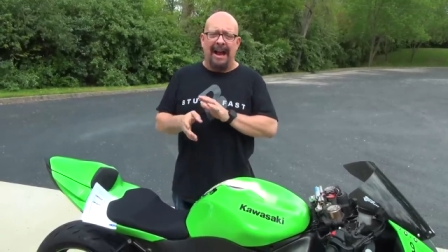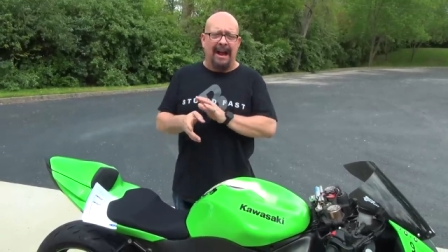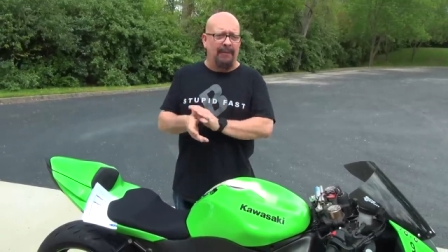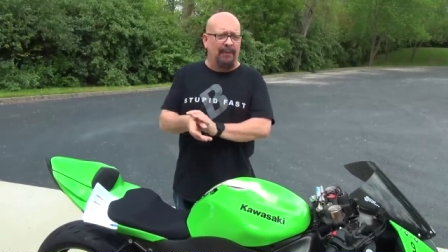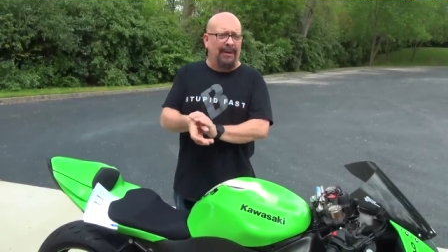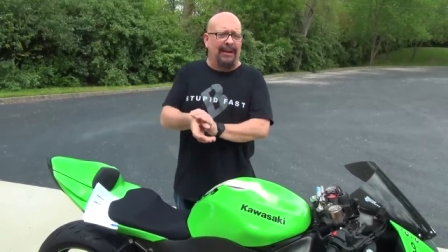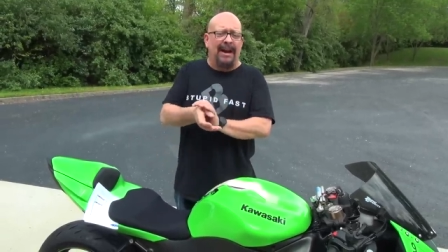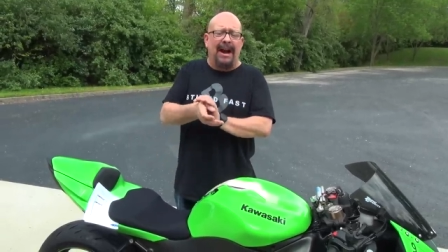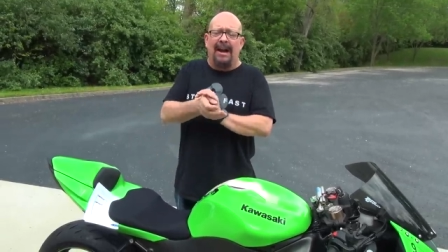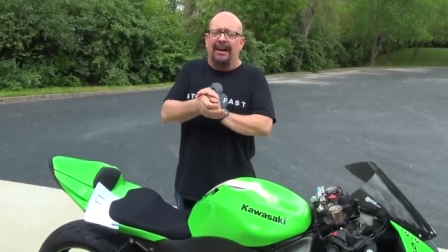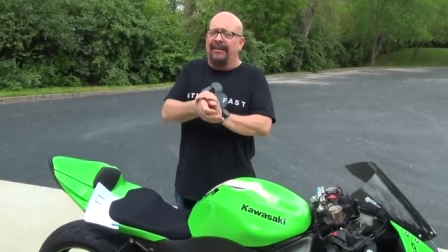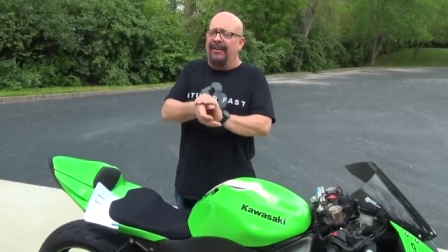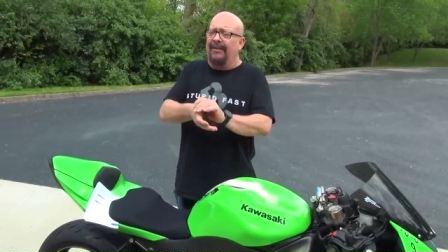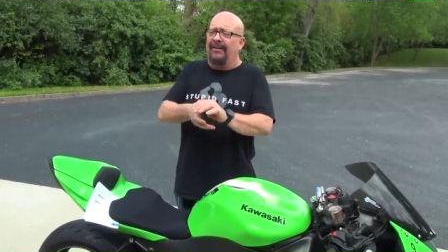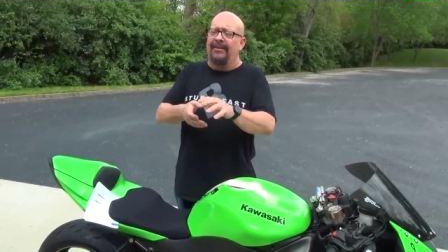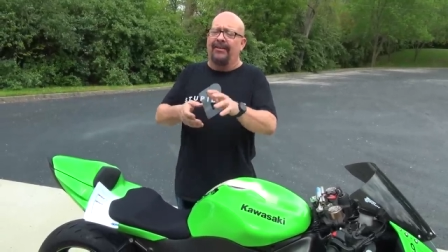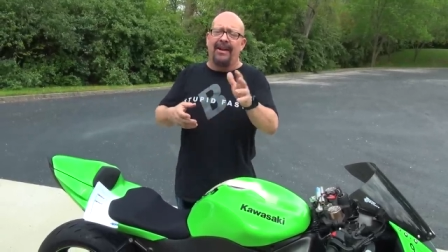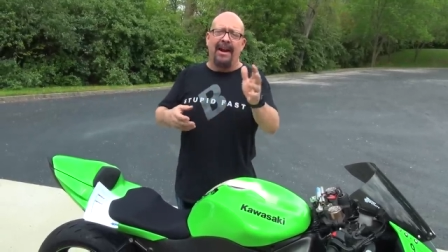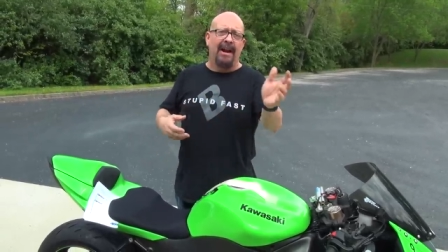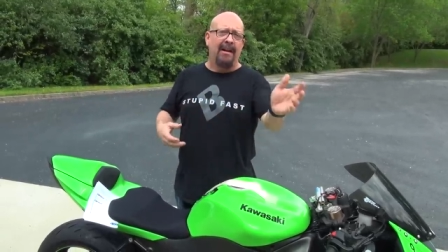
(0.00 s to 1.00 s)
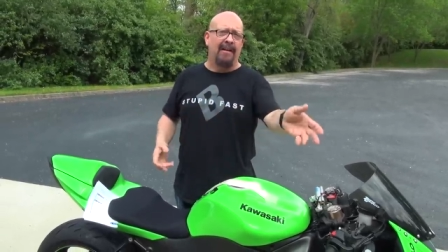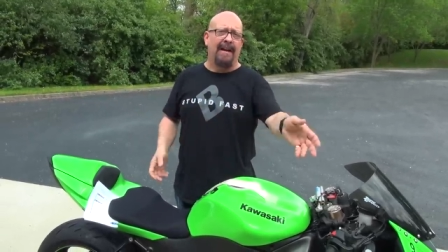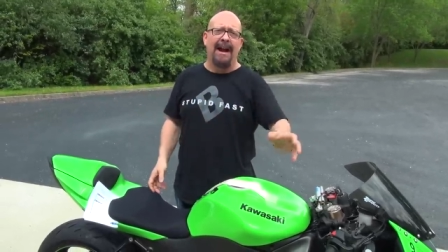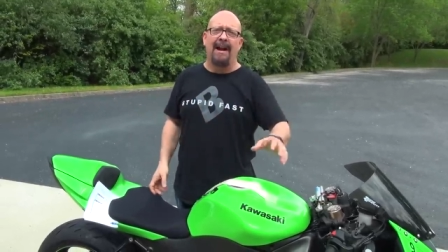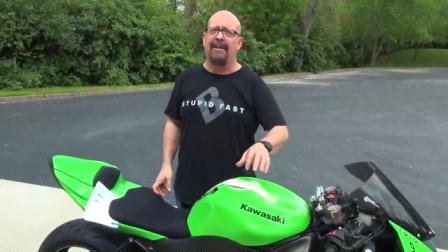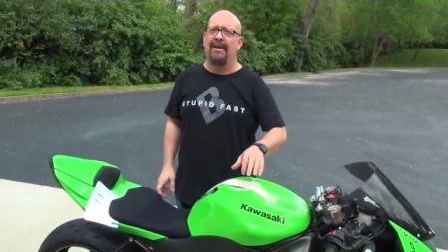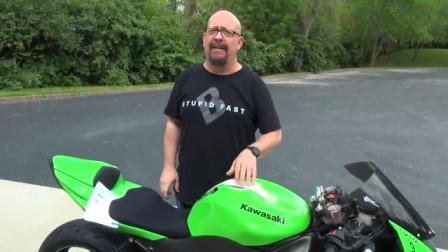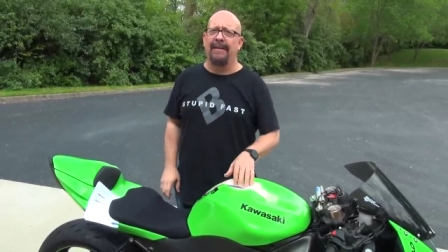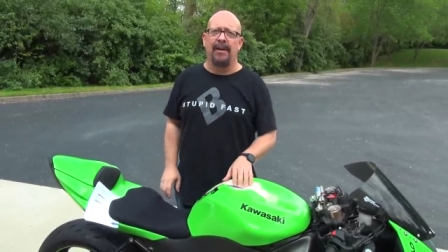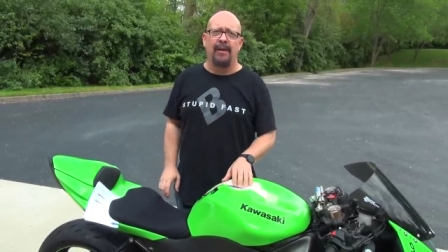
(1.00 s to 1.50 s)
and I just tear
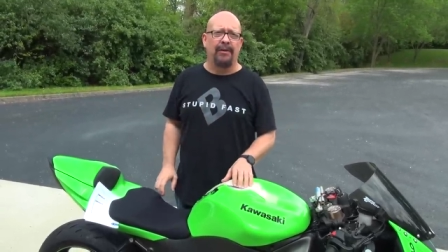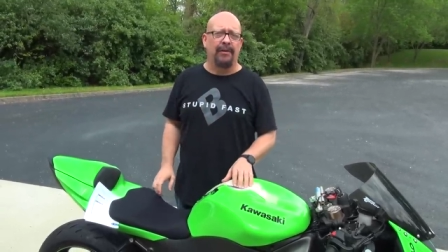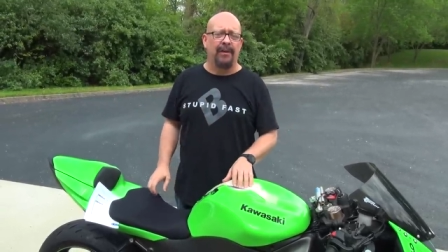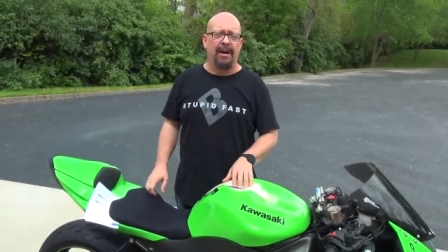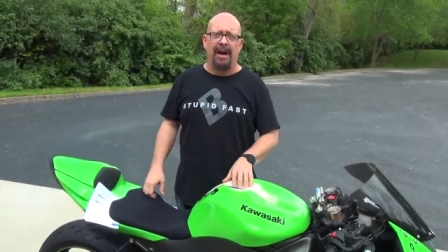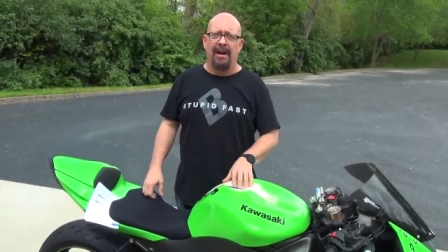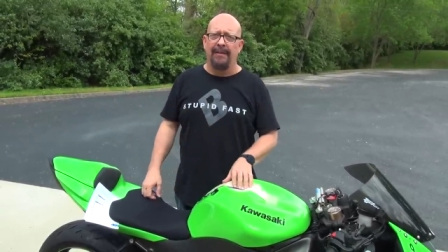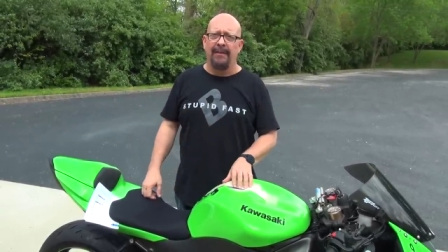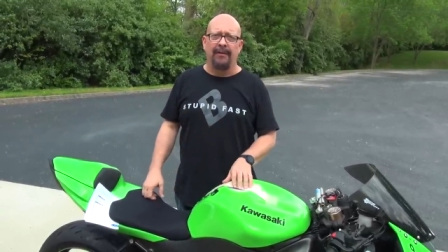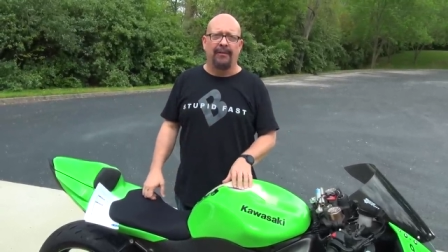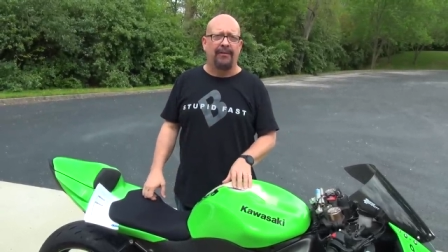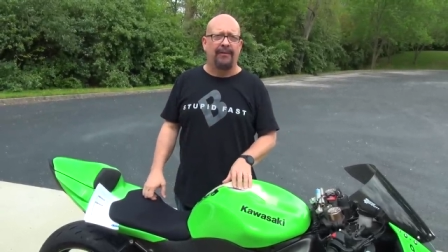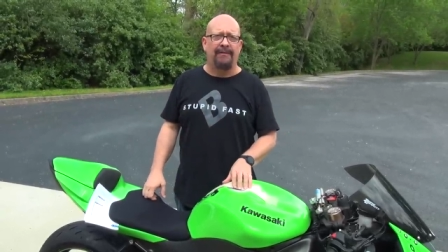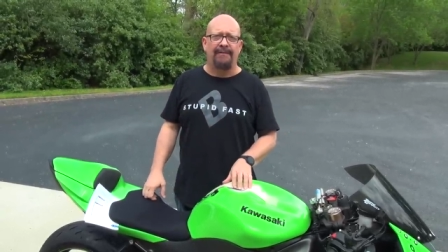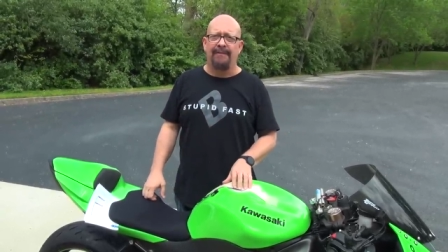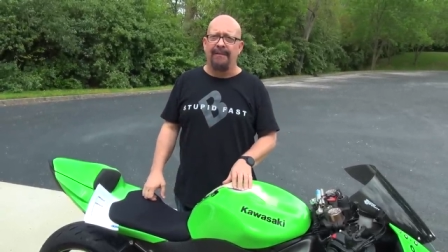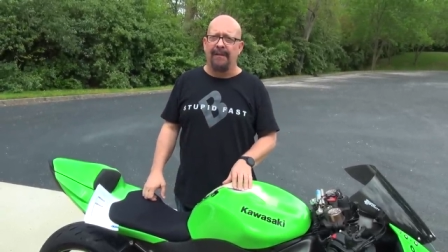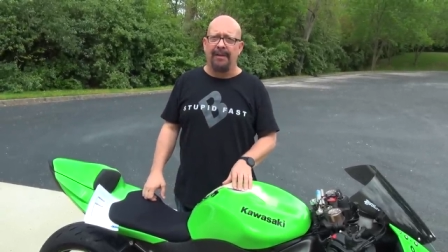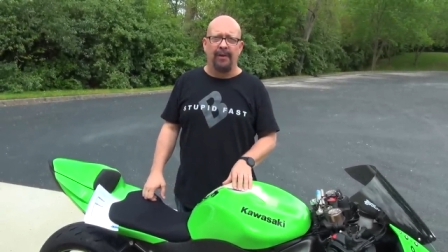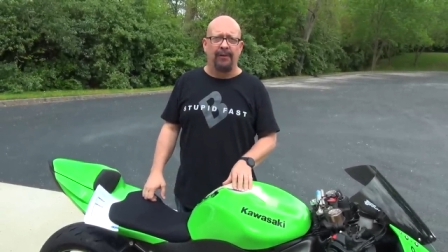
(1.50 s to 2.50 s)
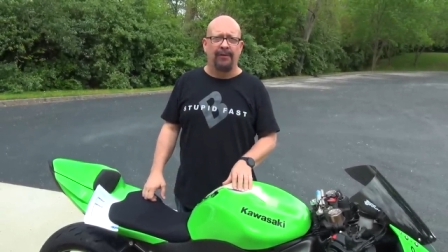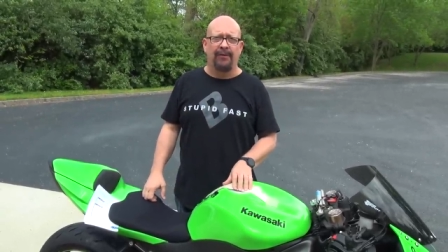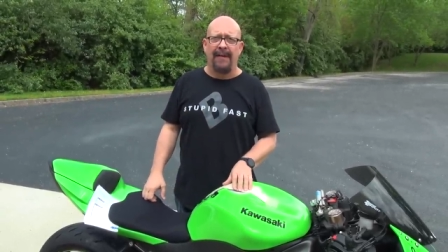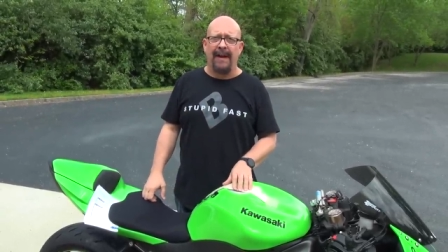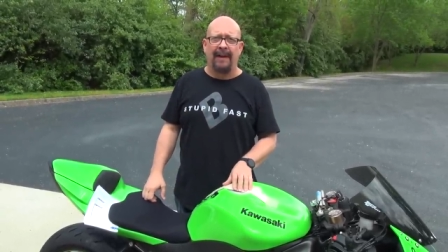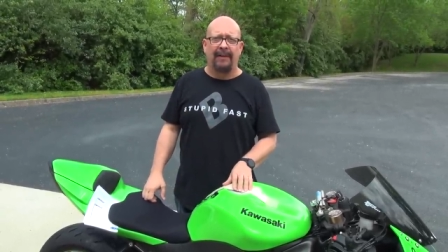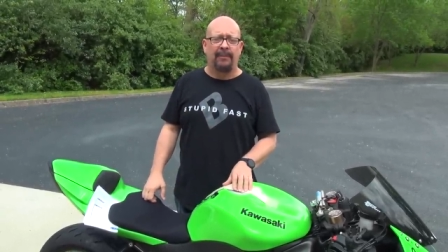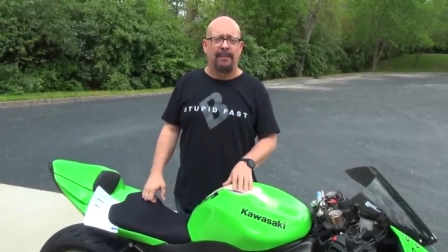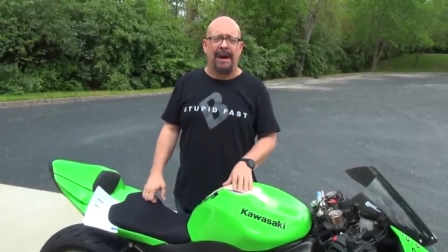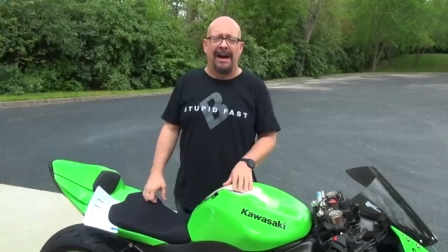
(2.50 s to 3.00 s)
out on those
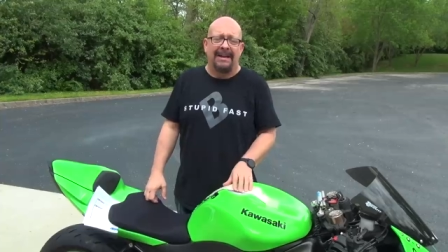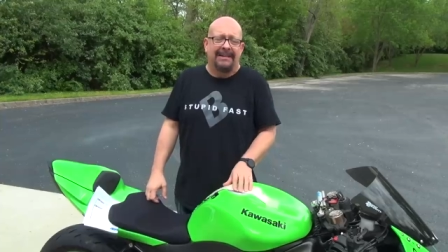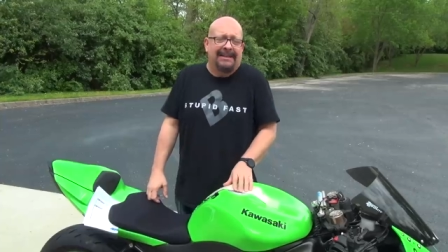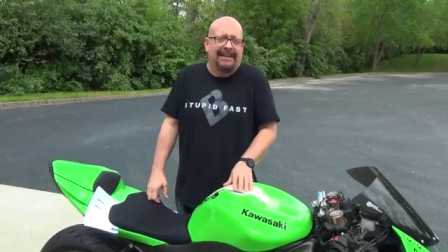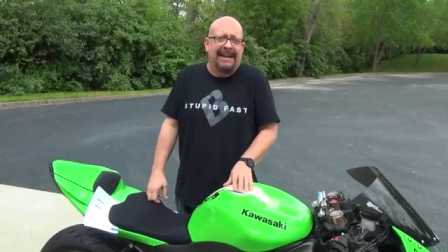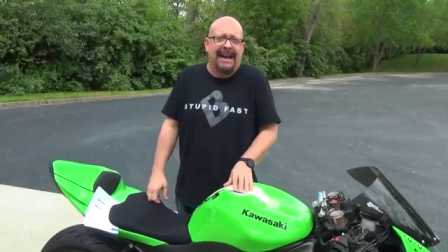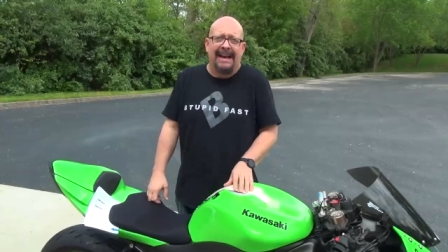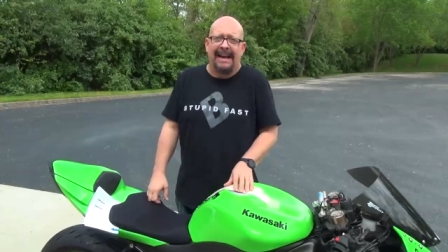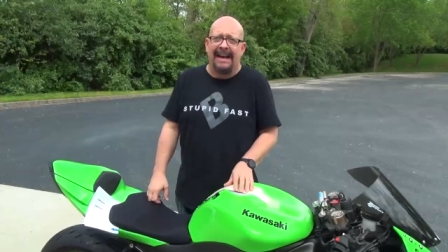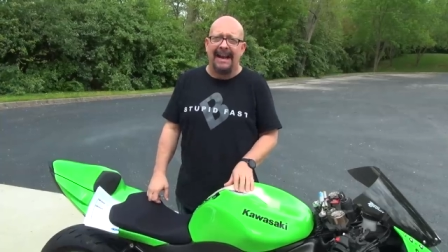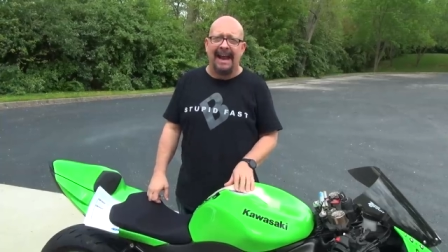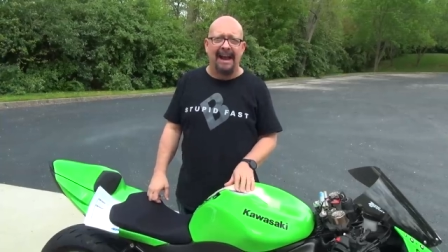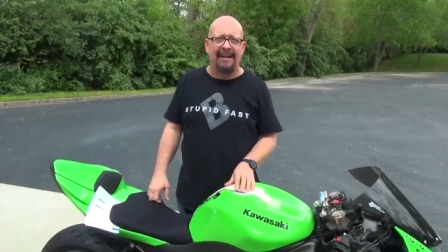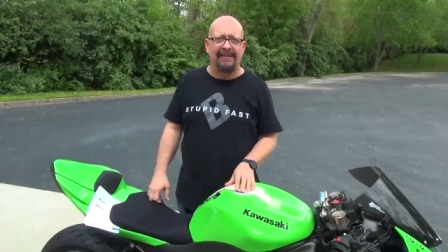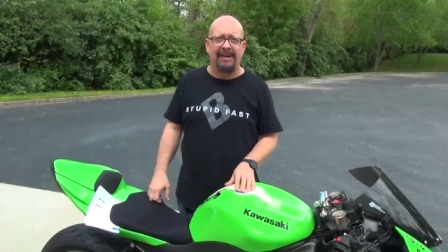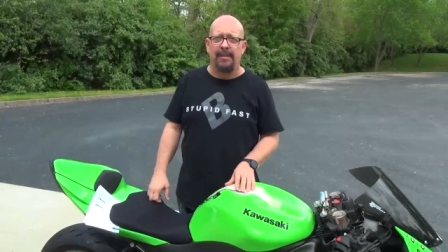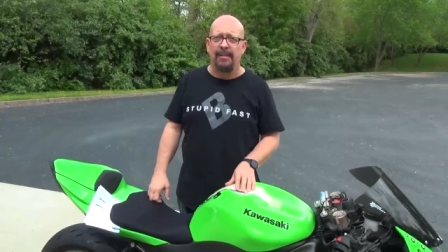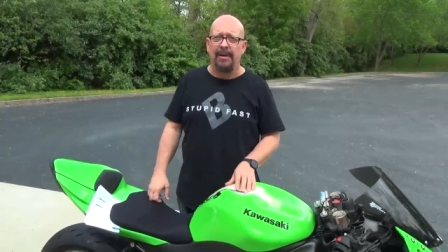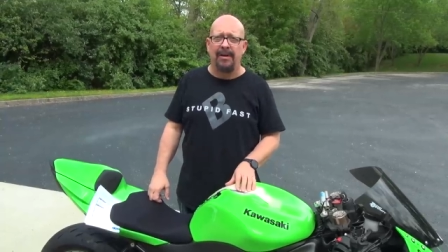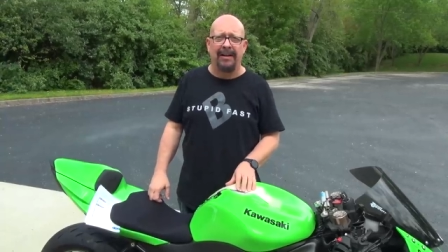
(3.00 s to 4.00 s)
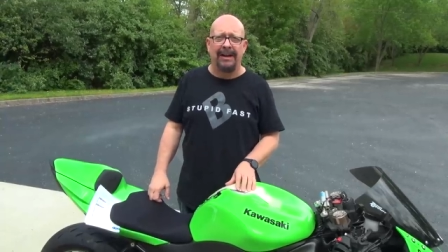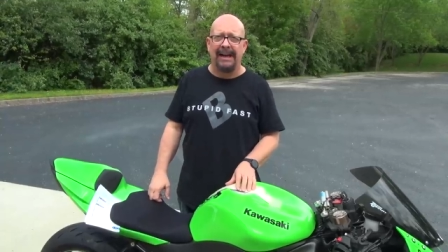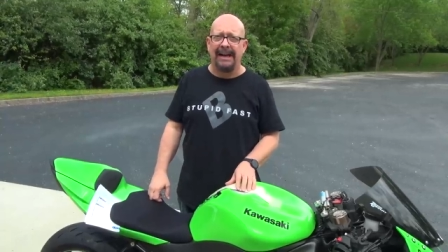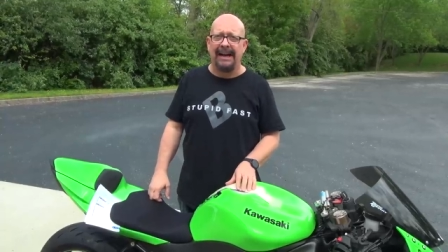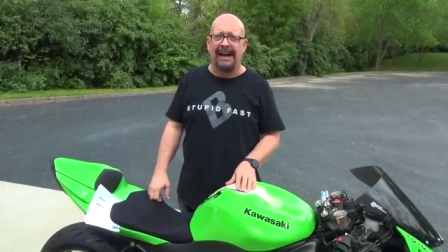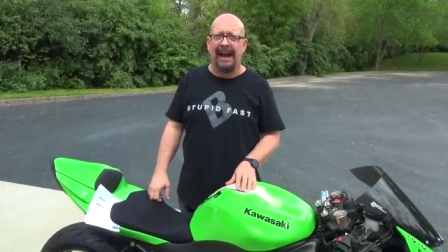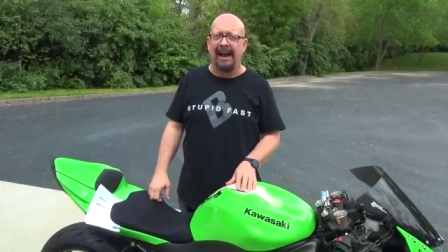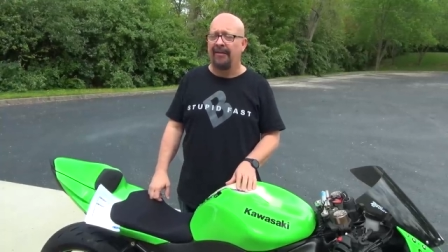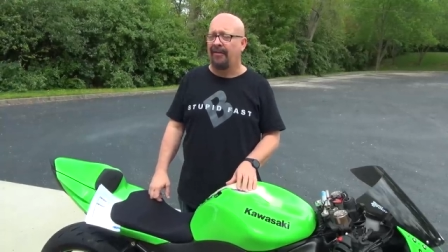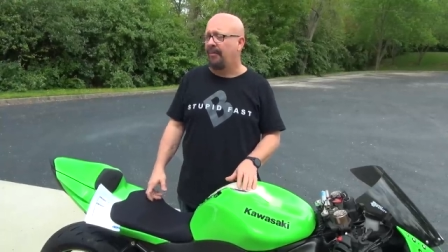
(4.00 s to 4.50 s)
fast bikes, and they didn't have the ability
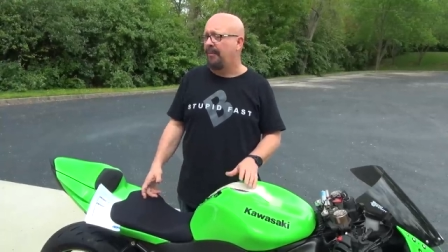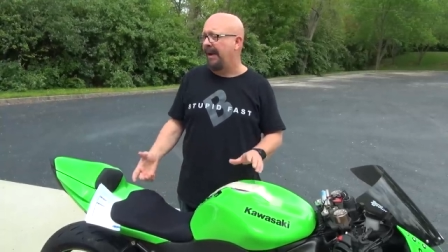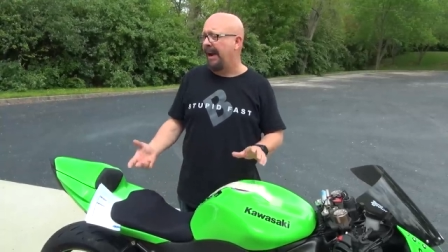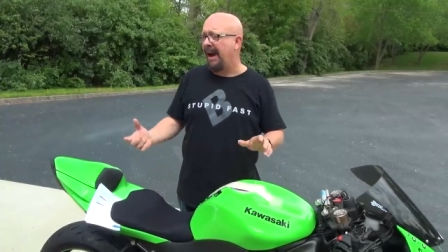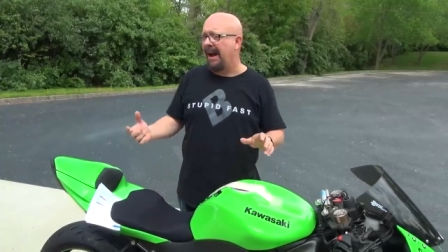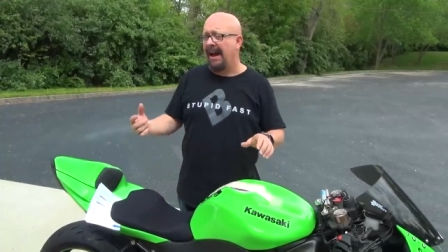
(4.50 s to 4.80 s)
to catch me.